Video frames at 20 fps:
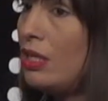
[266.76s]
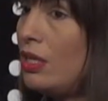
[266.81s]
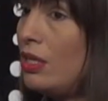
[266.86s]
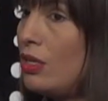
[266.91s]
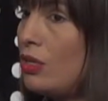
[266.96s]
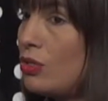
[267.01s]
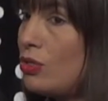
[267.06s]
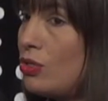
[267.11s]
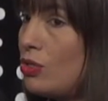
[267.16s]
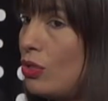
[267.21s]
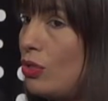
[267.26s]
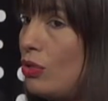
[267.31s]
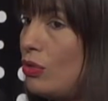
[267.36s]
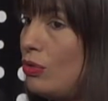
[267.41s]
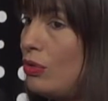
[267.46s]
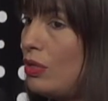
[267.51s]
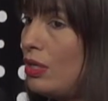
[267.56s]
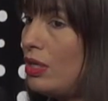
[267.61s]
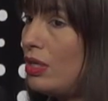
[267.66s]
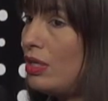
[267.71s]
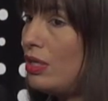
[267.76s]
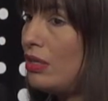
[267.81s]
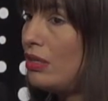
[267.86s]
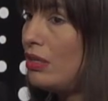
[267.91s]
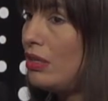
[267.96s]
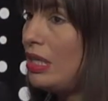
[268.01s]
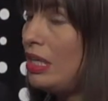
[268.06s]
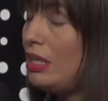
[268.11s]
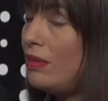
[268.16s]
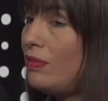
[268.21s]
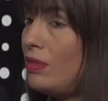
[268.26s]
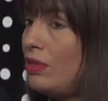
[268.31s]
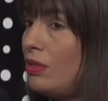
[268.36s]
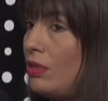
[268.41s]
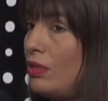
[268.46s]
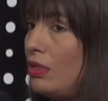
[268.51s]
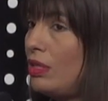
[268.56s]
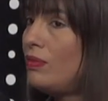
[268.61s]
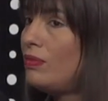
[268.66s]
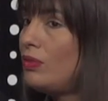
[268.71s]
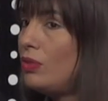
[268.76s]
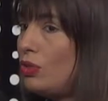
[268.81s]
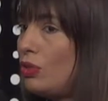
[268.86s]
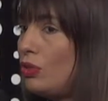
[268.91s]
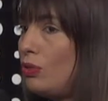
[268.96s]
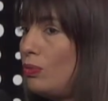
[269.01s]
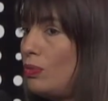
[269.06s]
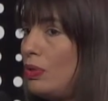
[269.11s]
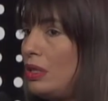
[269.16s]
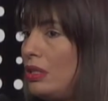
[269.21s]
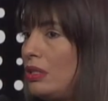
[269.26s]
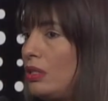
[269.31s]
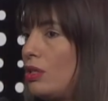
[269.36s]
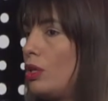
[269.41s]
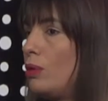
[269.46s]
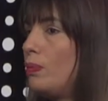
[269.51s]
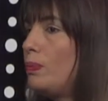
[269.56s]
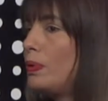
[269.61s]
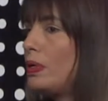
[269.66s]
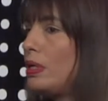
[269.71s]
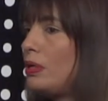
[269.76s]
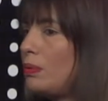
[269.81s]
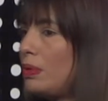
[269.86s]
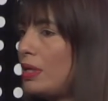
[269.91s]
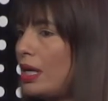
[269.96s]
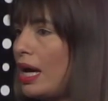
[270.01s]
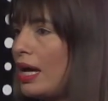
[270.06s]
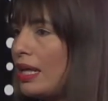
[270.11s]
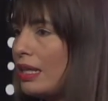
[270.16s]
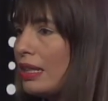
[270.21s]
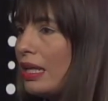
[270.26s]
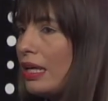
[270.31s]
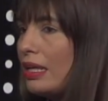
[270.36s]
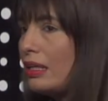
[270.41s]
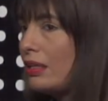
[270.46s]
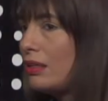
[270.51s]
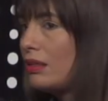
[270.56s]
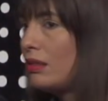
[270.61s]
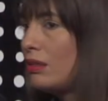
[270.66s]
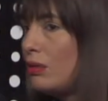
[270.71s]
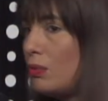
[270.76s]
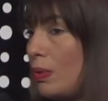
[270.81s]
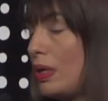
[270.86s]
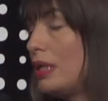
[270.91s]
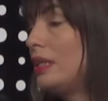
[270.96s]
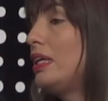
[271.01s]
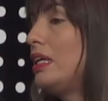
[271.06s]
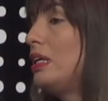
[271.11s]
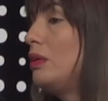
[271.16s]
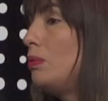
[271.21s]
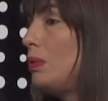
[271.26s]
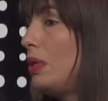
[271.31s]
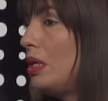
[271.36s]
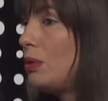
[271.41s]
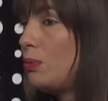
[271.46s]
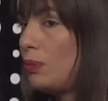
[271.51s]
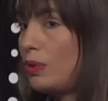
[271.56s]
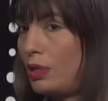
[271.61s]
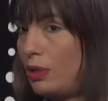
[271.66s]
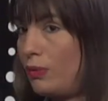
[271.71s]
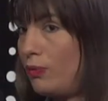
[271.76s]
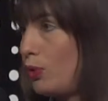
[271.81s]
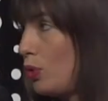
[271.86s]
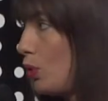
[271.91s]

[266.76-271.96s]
So even though we in the company, we had like 1 day a week working from